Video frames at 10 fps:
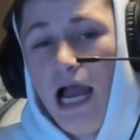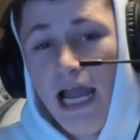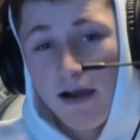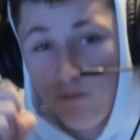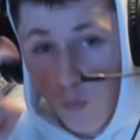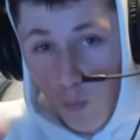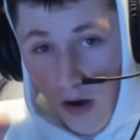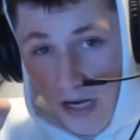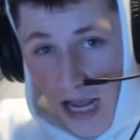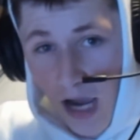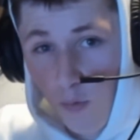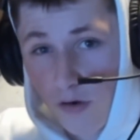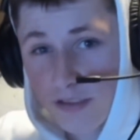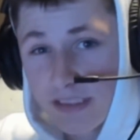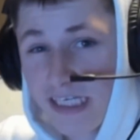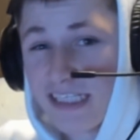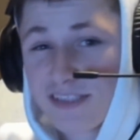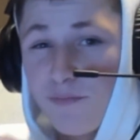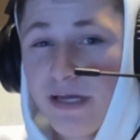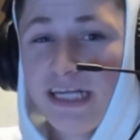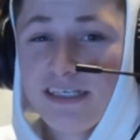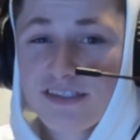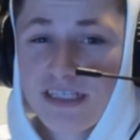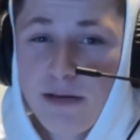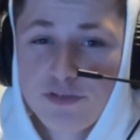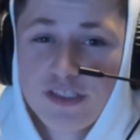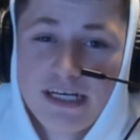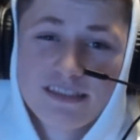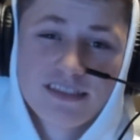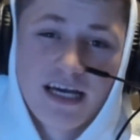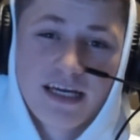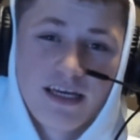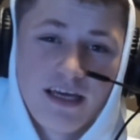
I have one hour to get as many Snapchats as I can